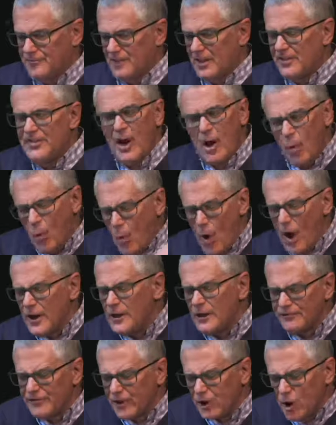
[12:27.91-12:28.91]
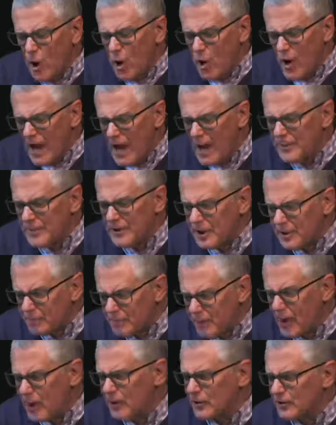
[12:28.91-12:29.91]
that one of the cohabiting
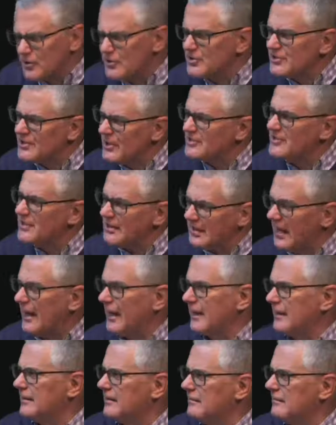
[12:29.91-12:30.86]
partners doesn't like.